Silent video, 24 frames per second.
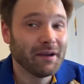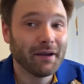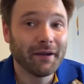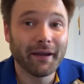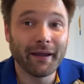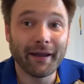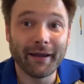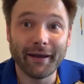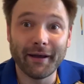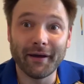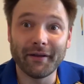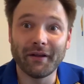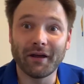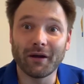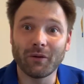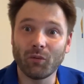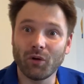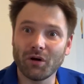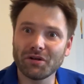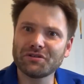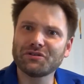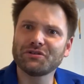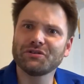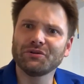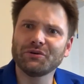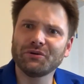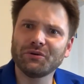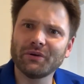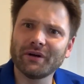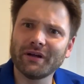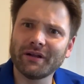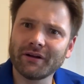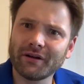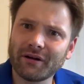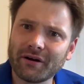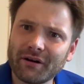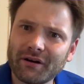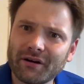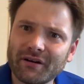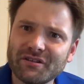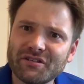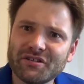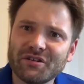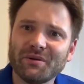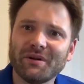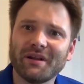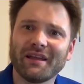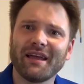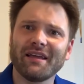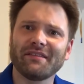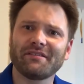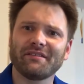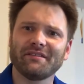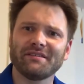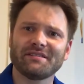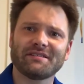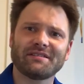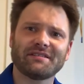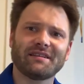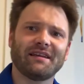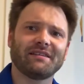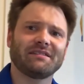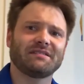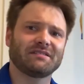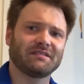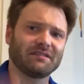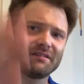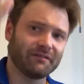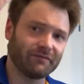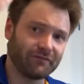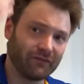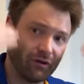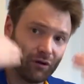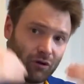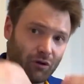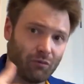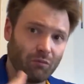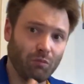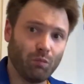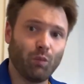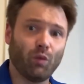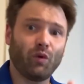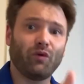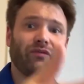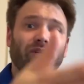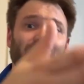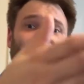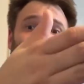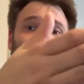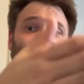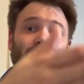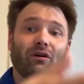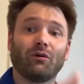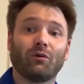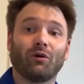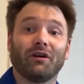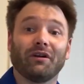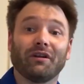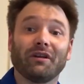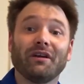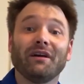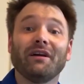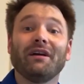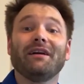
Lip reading: And I want to encourage you to get this sense of moving forward.